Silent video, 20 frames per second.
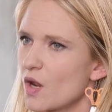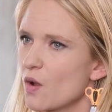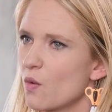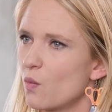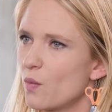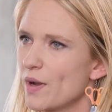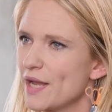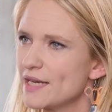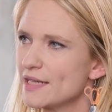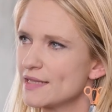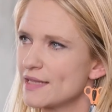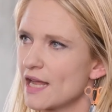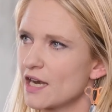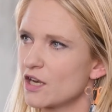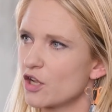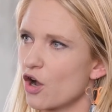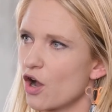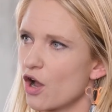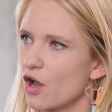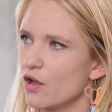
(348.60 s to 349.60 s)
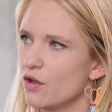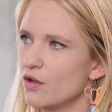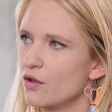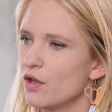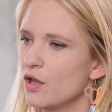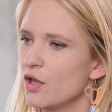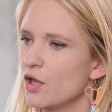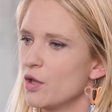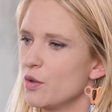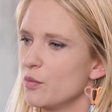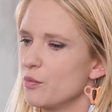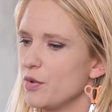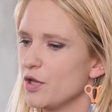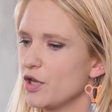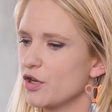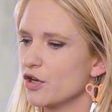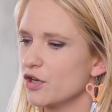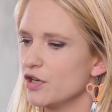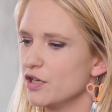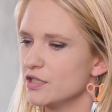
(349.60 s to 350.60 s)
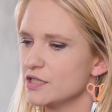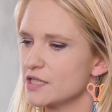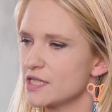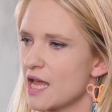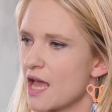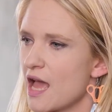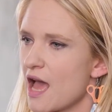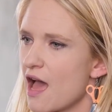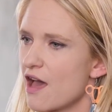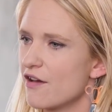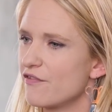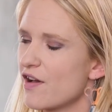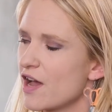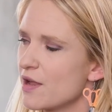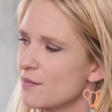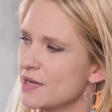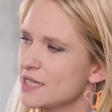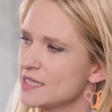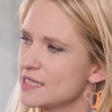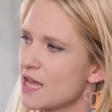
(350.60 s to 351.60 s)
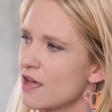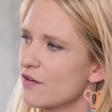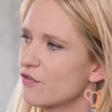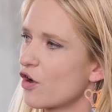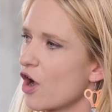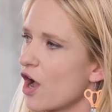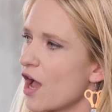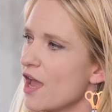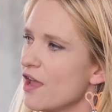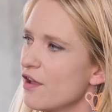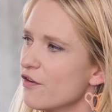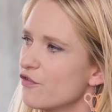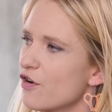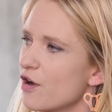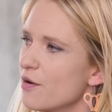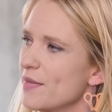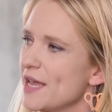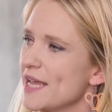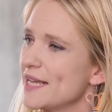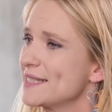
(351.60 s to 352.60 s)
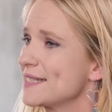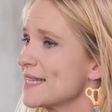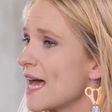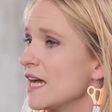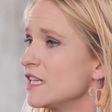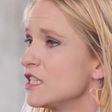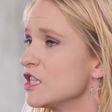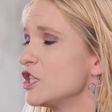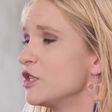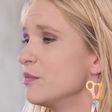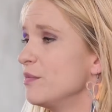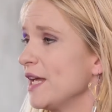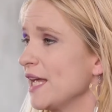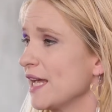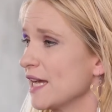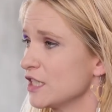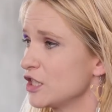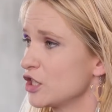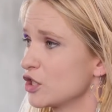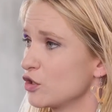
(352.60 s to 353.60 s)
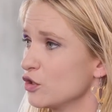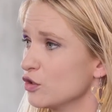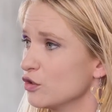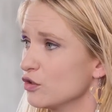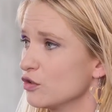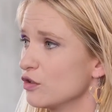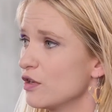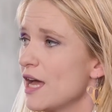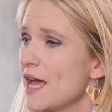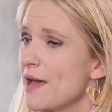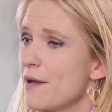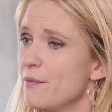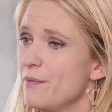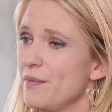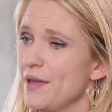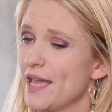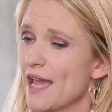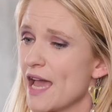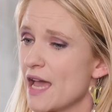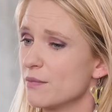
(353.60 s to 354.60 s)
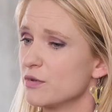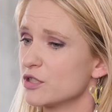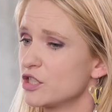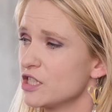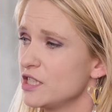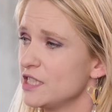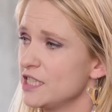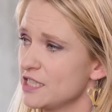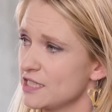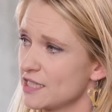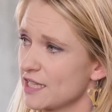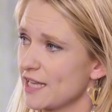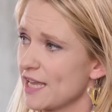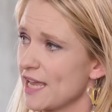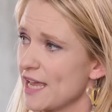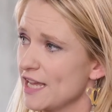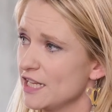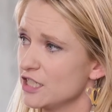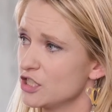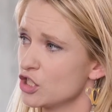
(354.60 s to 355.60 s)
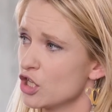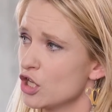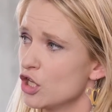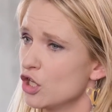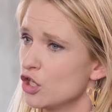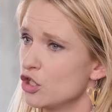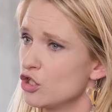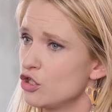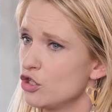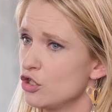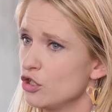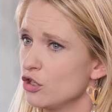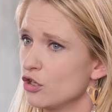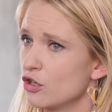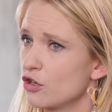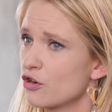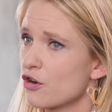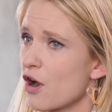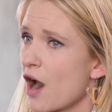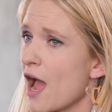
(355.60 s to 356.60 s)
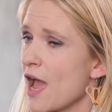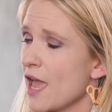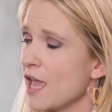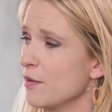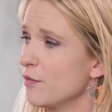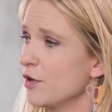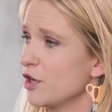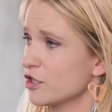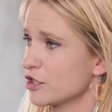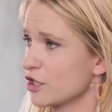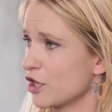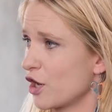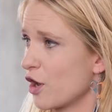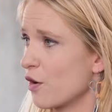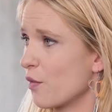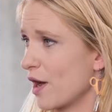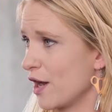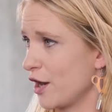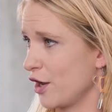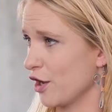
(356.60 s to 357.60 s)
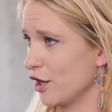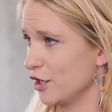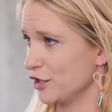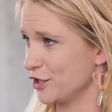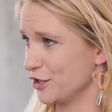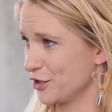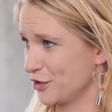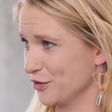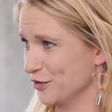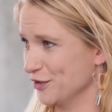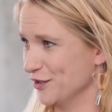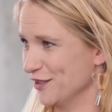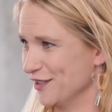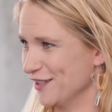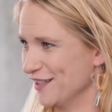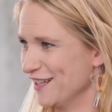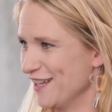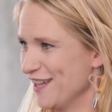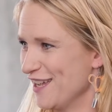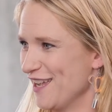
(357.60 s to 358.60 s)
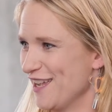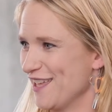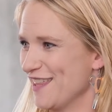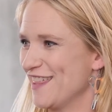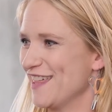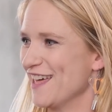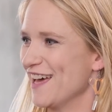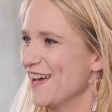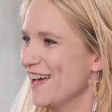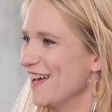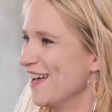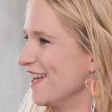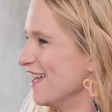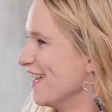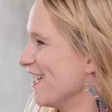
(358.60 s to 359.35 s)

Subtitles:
Where did that go? Because I found myself going from excited to being at school, being able to teach the kids, to crying because I don't want to go to school. The